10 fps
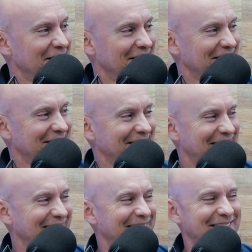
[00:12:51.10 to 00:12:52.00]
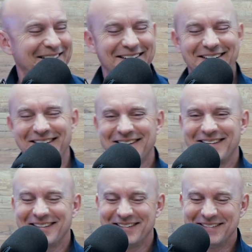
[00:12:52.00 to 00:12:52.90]

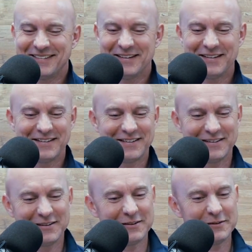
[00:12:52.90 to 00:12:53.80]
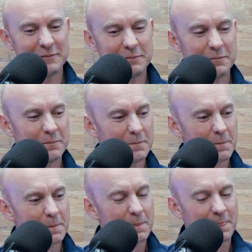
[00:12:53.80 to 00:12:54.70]

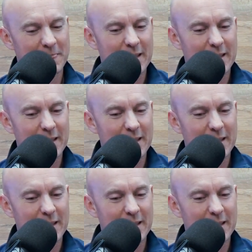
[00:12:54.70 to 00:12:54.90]
[no speech]